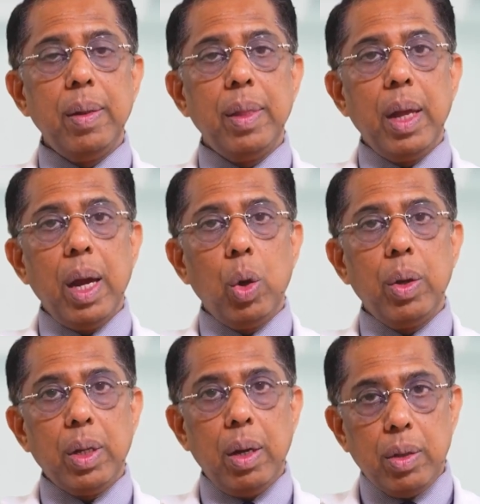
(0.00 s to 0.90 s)
the
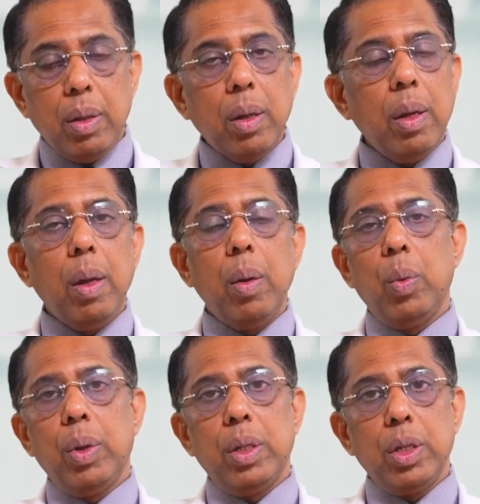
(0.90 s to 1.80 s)
aorta,
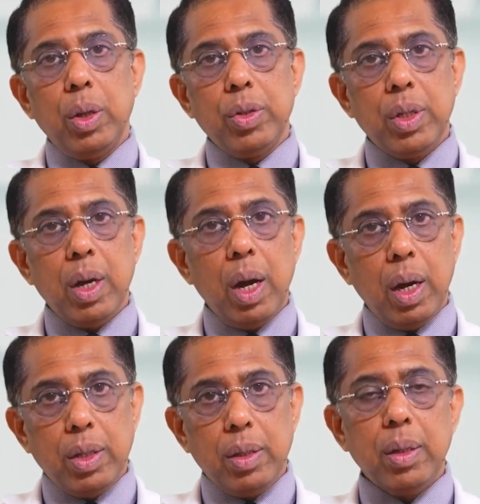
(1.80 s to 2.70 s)
which is close to the
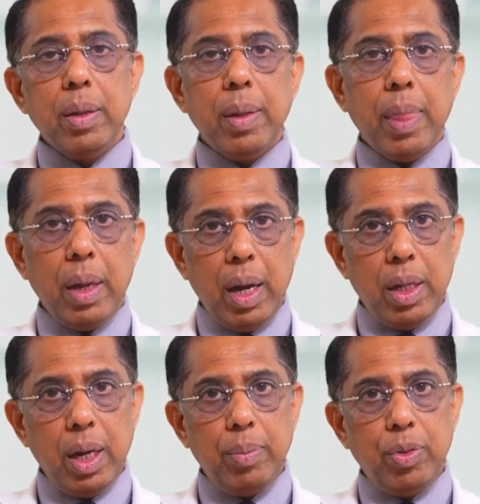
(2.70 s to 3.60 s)
heart
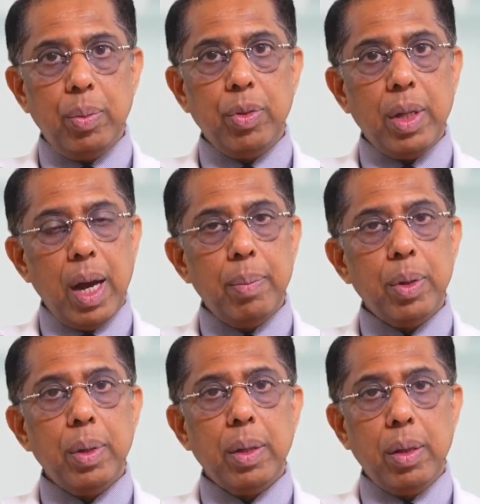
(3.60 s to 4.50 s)
and comes from to the
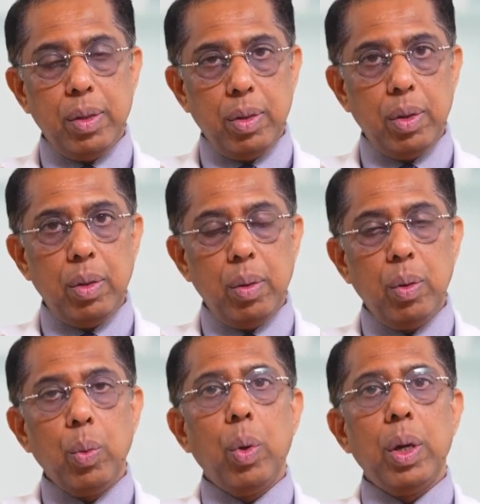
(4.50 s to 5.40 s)
abdomen,
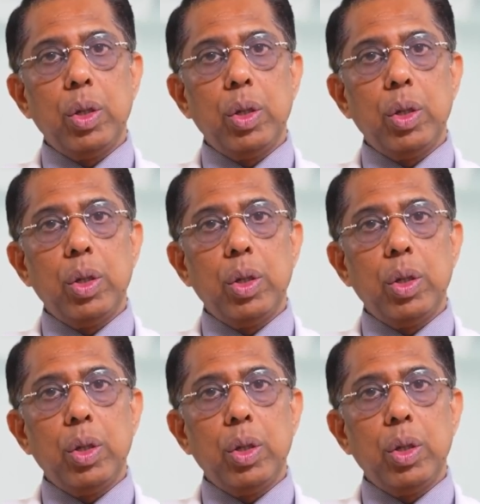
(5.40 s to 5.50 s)
what is